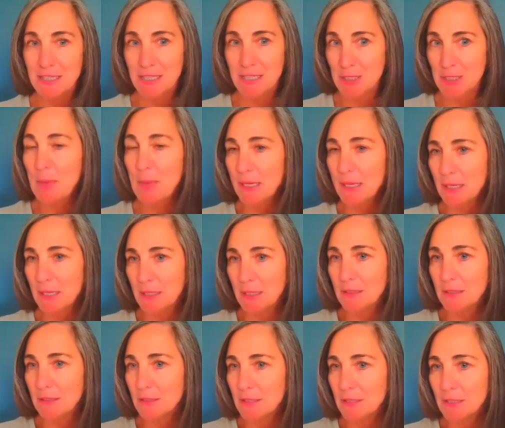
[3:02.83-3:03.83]
this is back
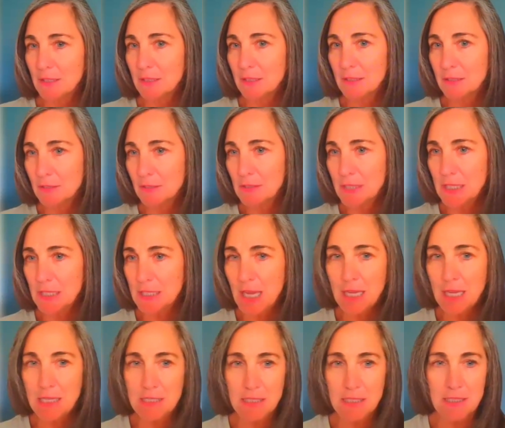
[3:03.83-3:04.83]
in the early
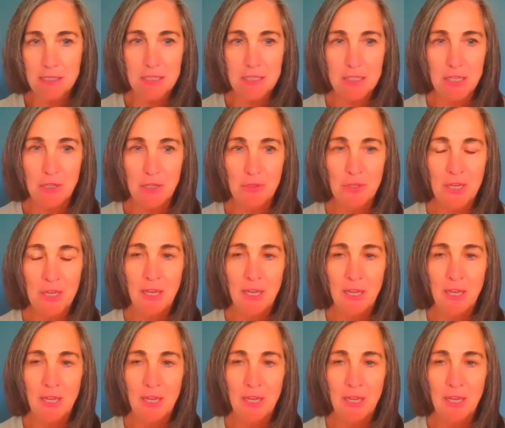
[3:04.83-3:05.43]
90s. So